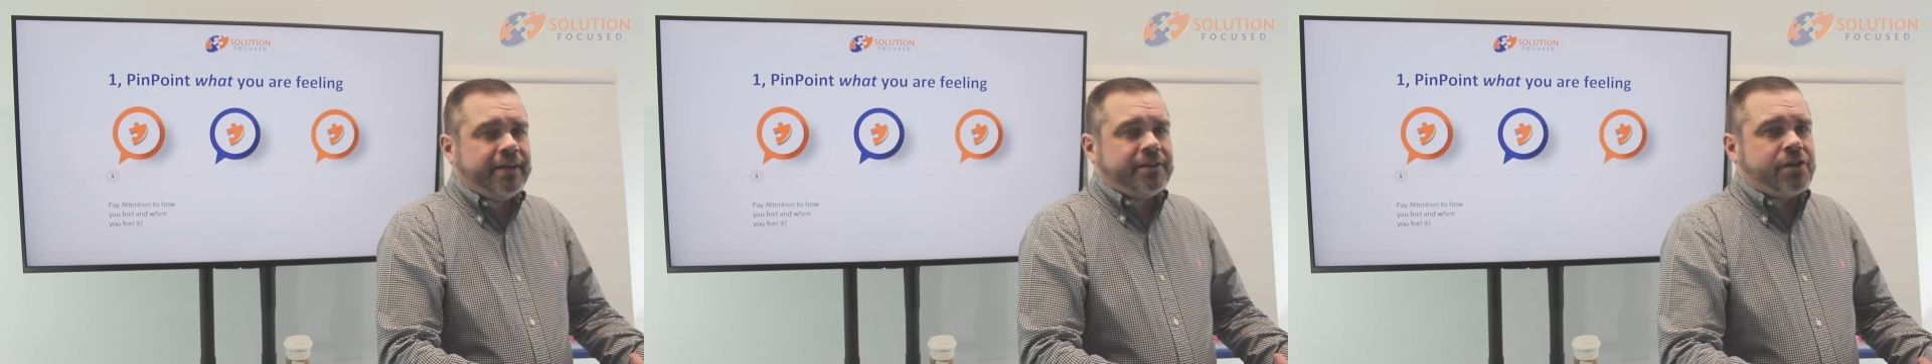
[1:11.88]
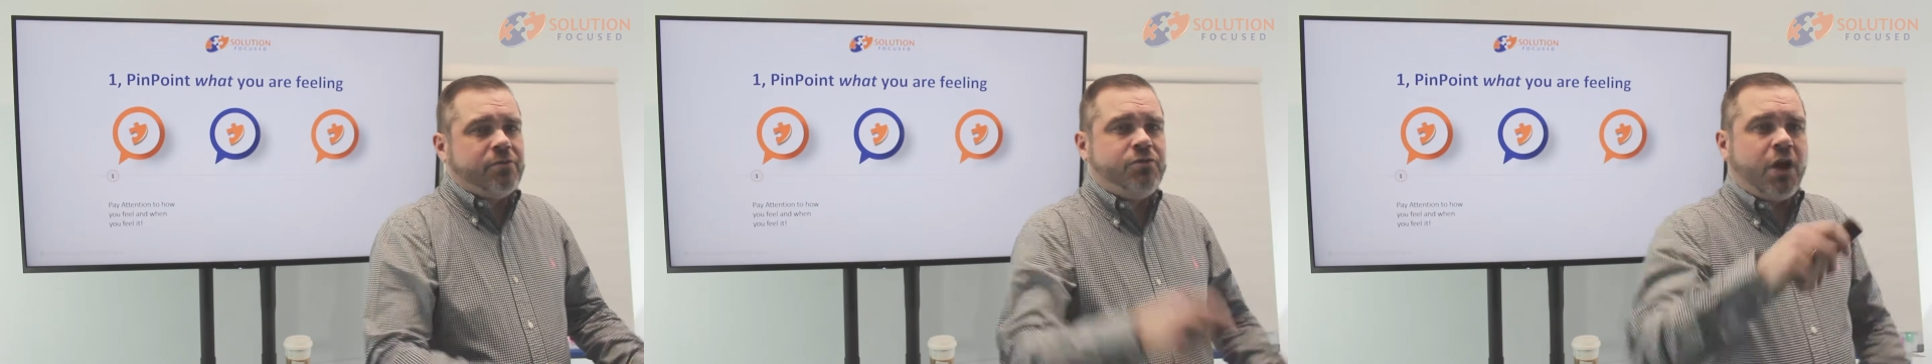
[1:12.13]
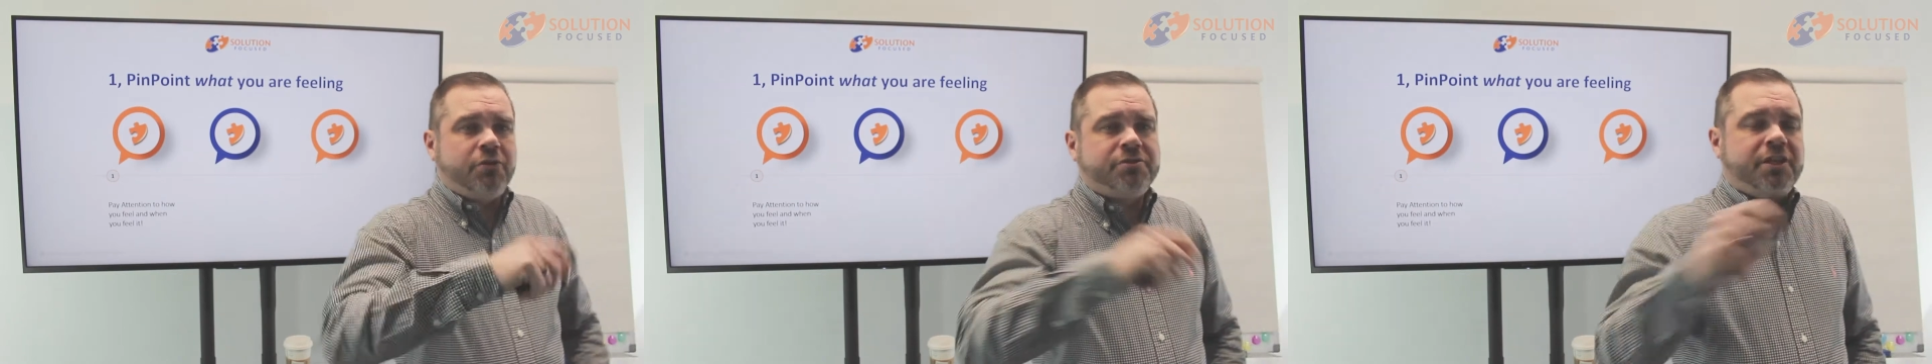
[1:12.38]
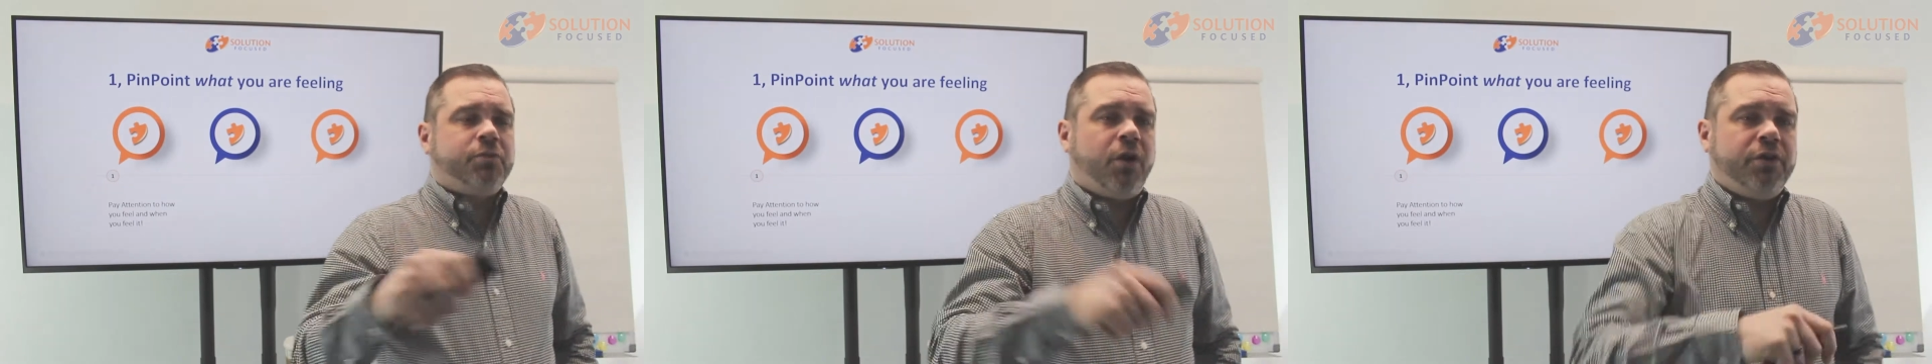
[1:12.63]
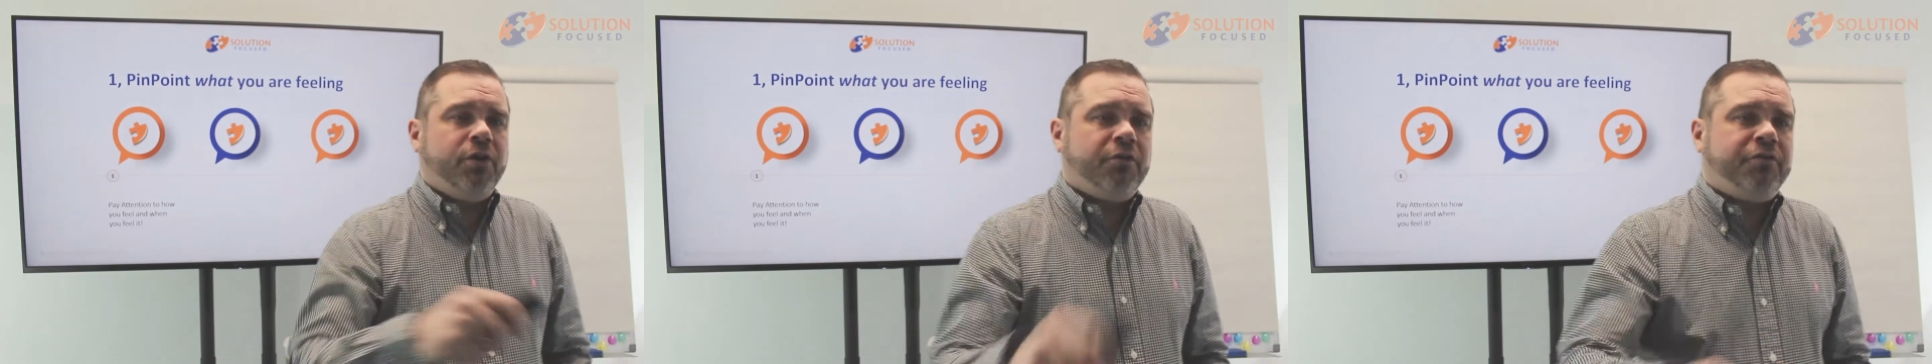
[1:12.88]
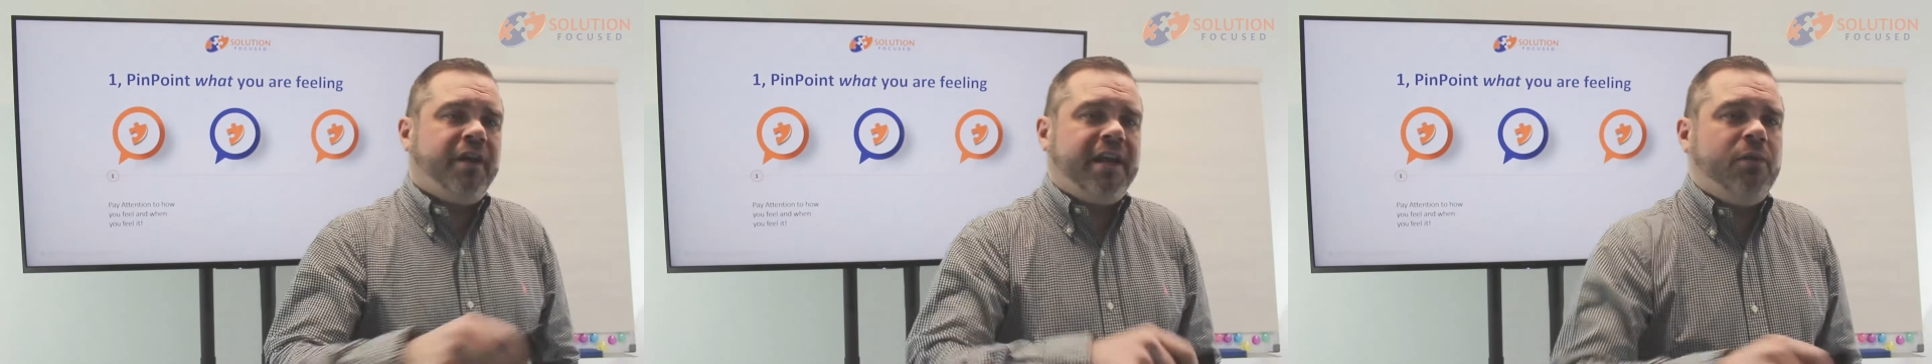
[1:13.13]
So notice what you're
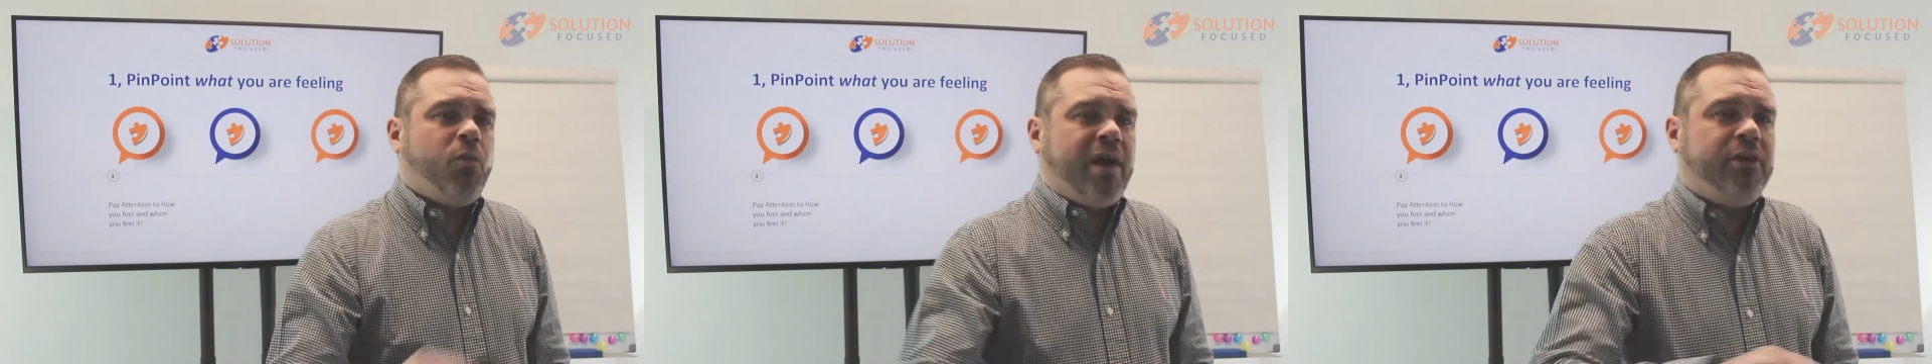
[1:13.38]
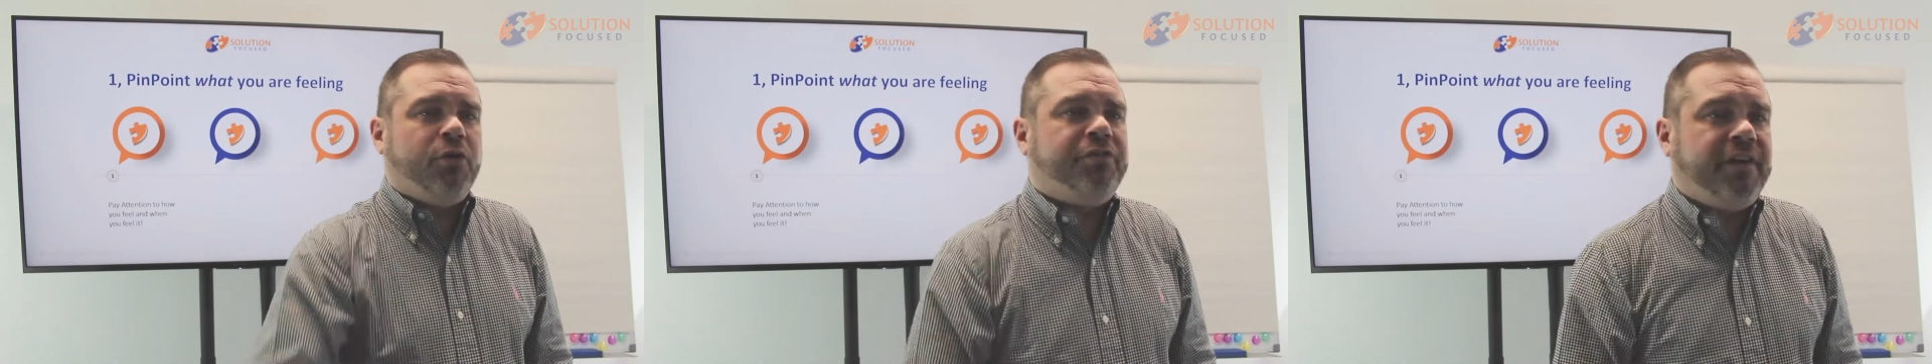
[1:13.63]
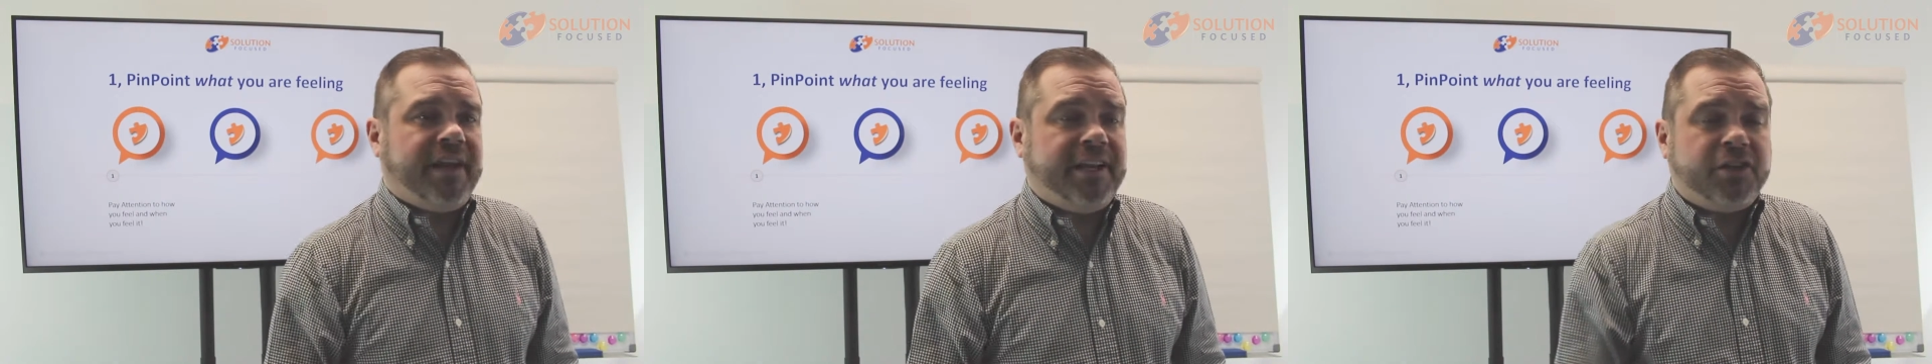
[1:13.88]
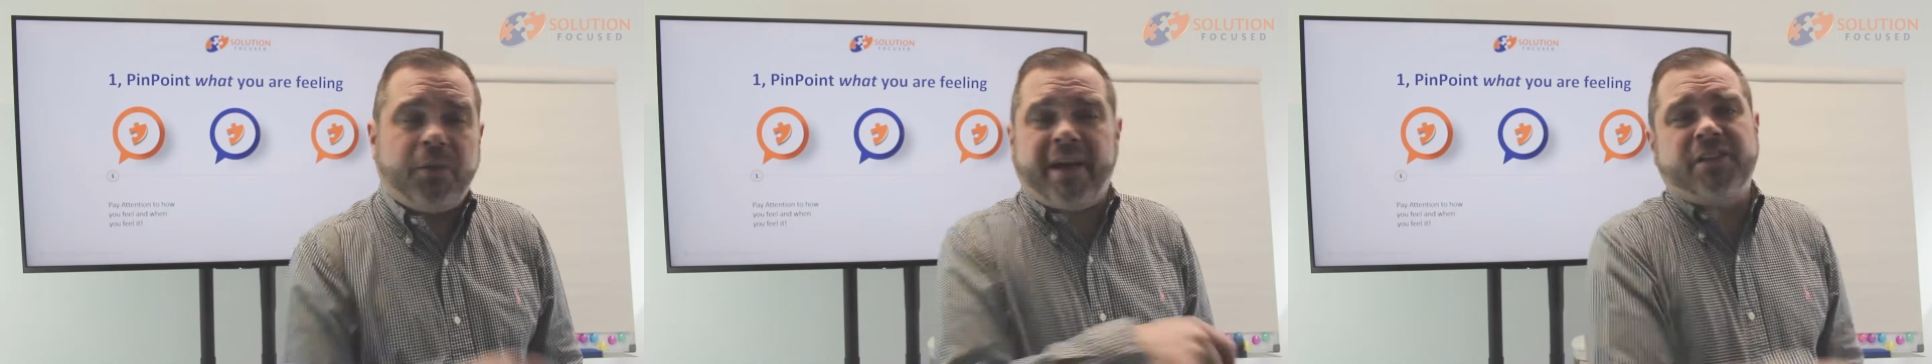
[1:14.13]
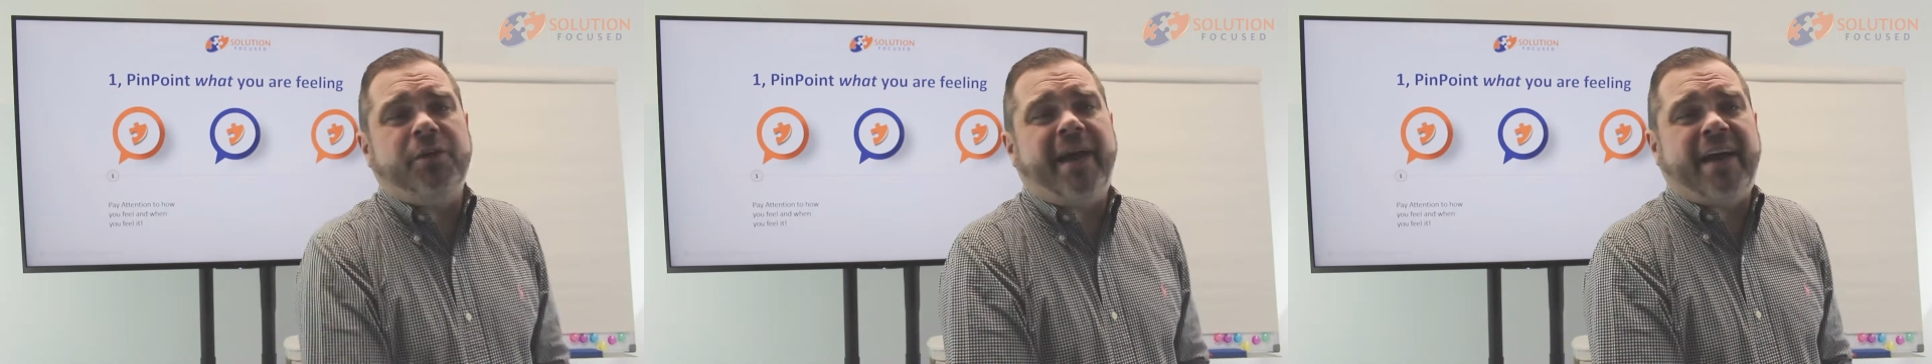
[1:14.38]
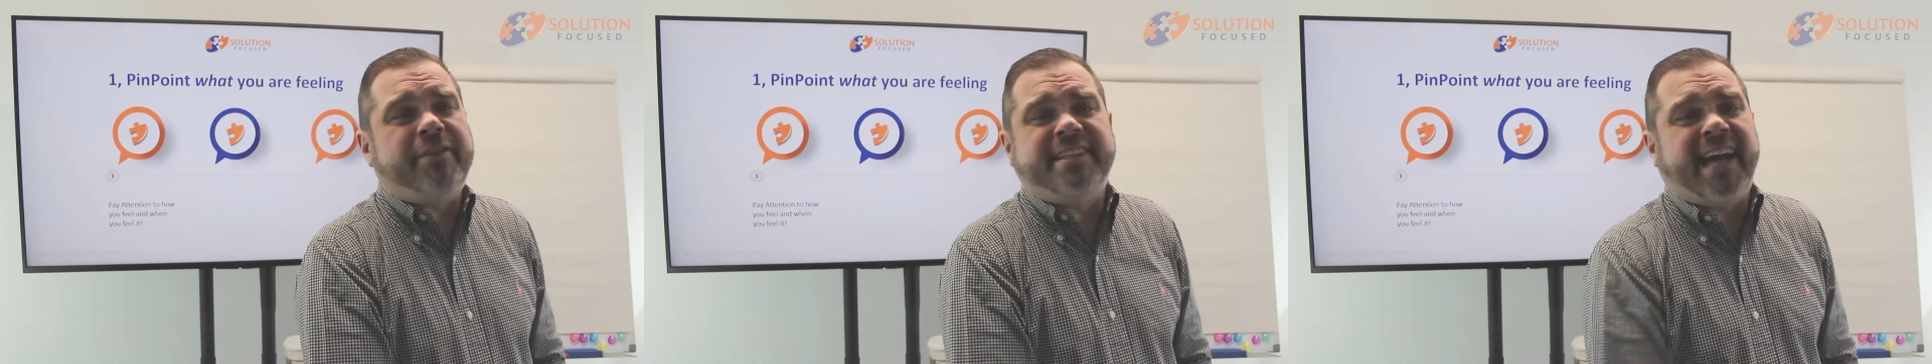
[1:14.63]
feeling when you're feeling. Do I do it
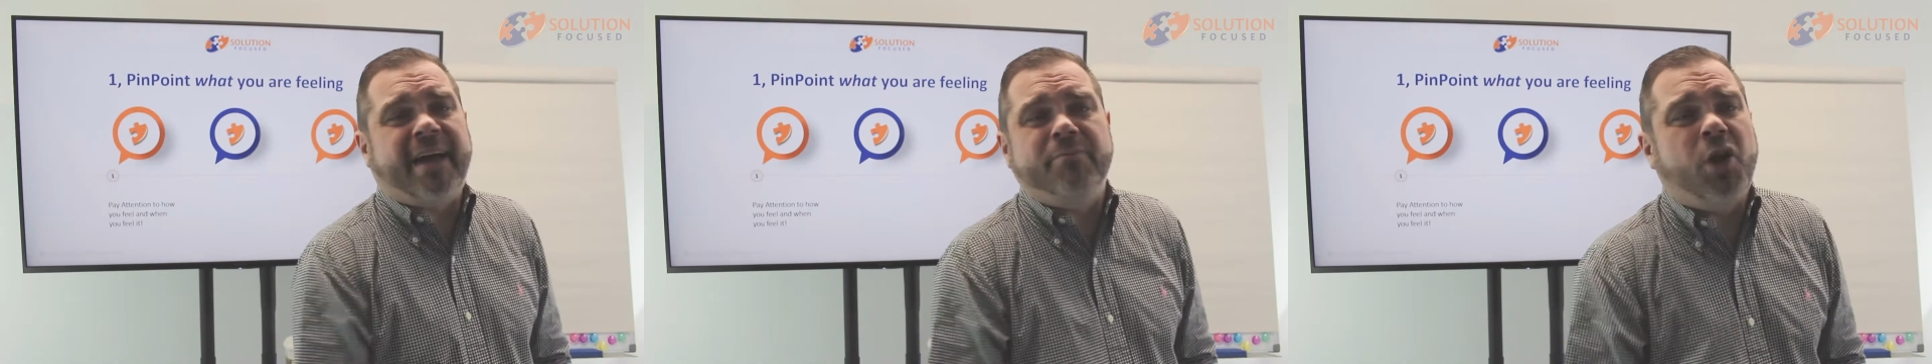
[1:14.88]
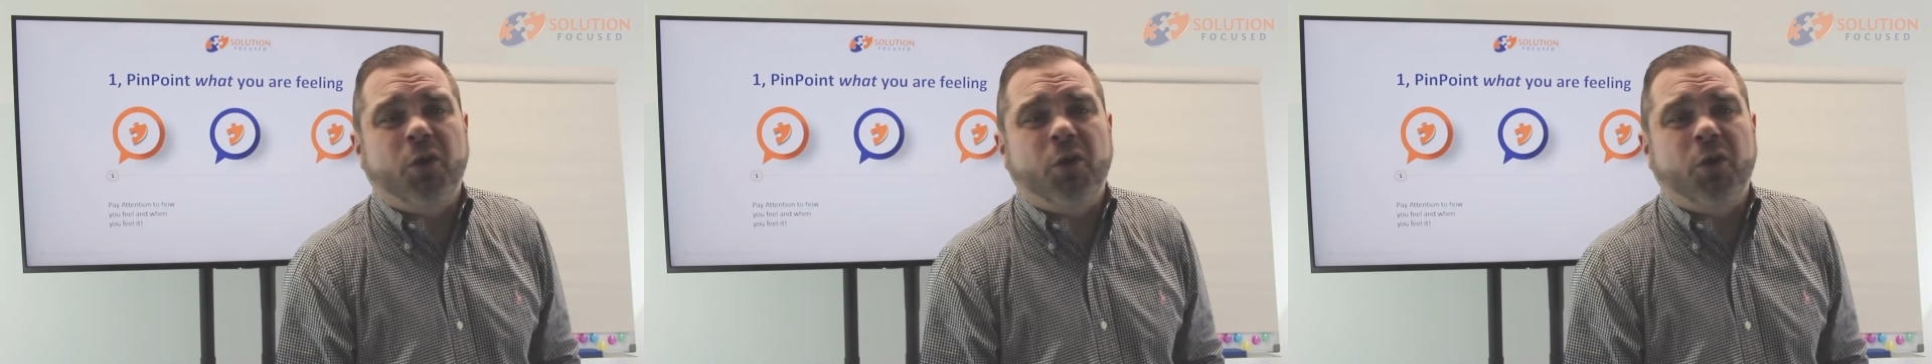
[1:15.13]
every time?